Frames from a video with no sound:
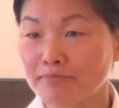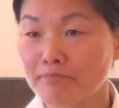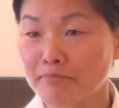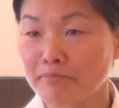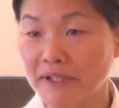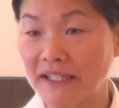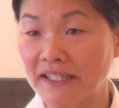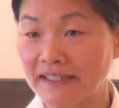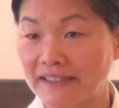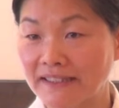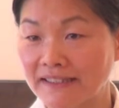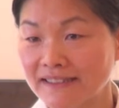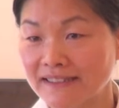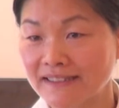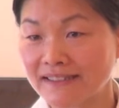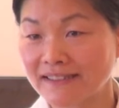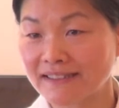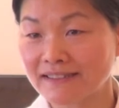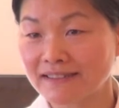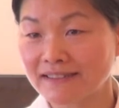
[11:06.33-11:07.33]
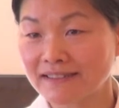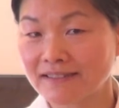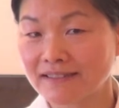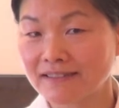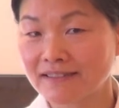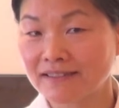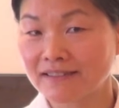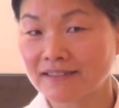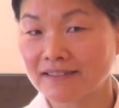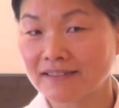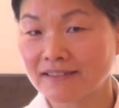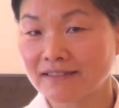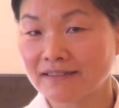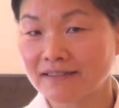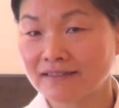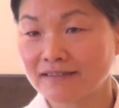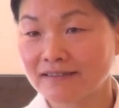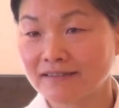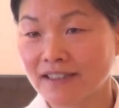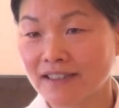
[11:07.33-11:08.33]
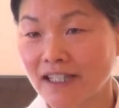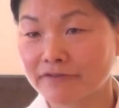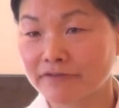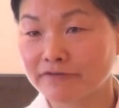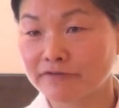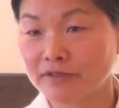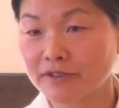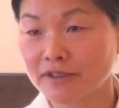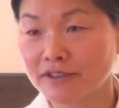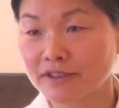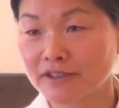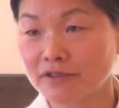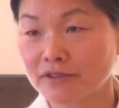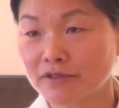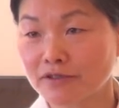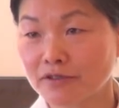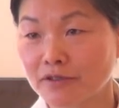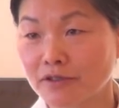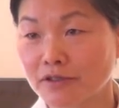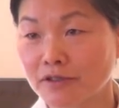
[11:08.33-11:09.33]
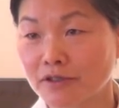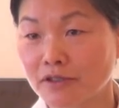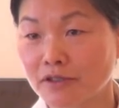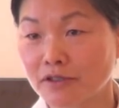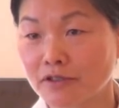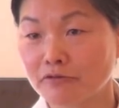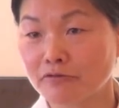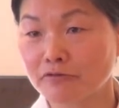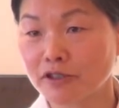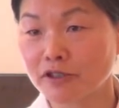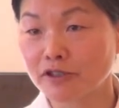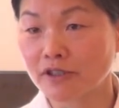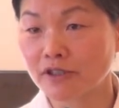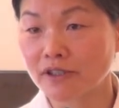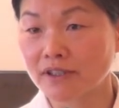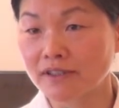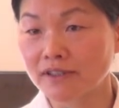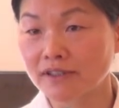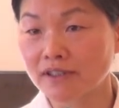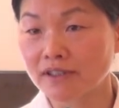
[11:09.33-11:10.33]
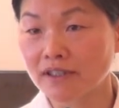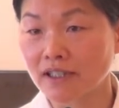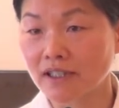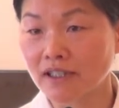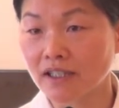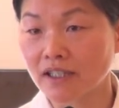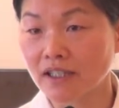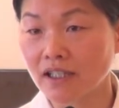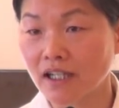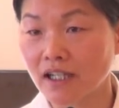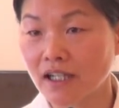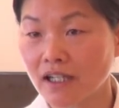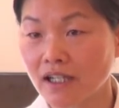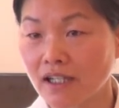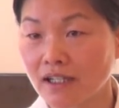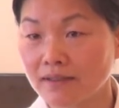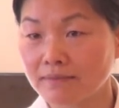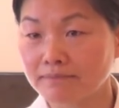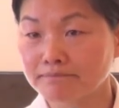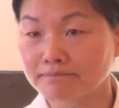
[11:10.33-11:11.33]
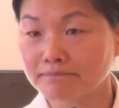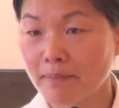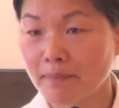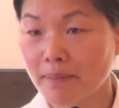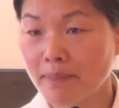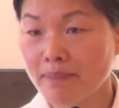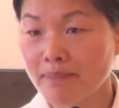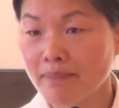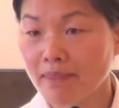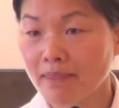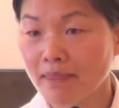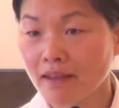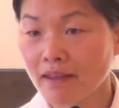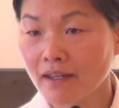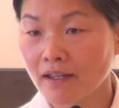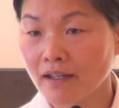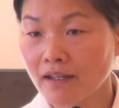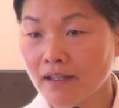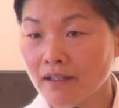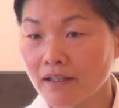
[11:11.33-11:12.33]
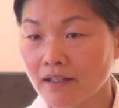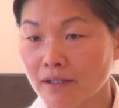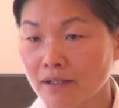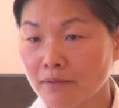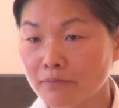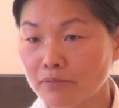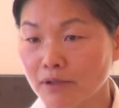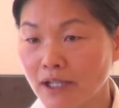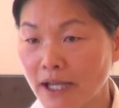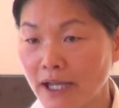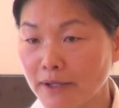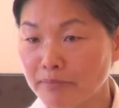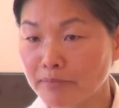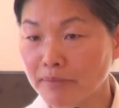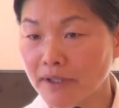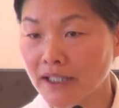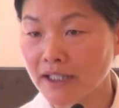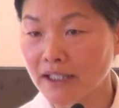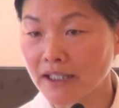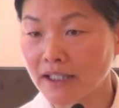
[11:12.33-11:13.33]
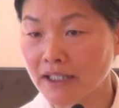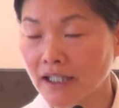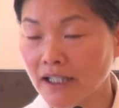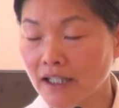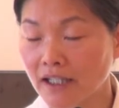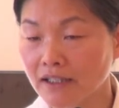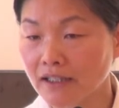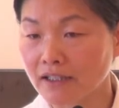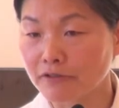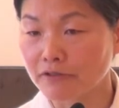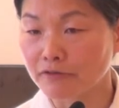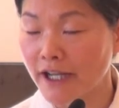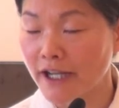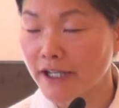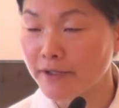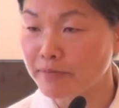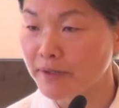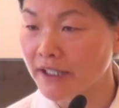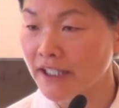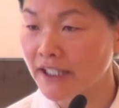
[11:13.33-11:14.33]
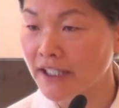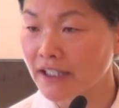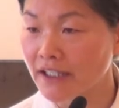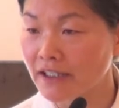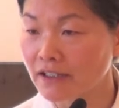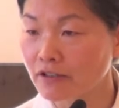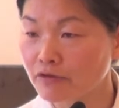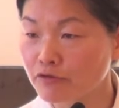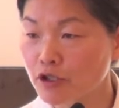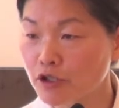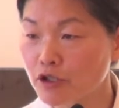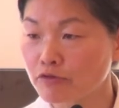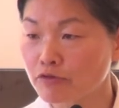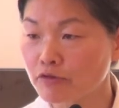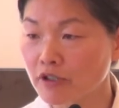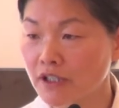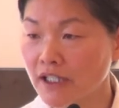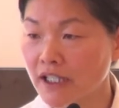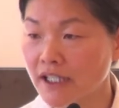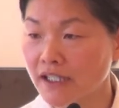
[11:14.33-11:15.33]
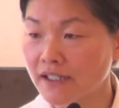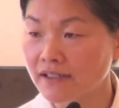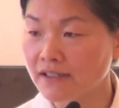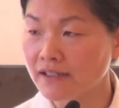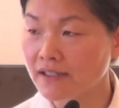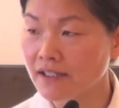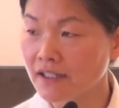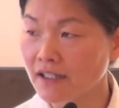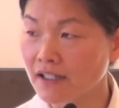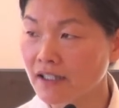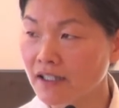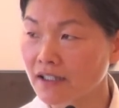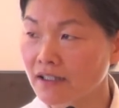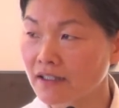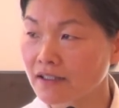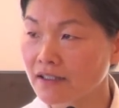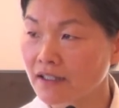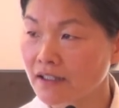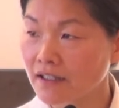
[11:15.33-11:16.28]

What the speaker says: beans, at first you don't know which is the black bean, the red bean, which one is the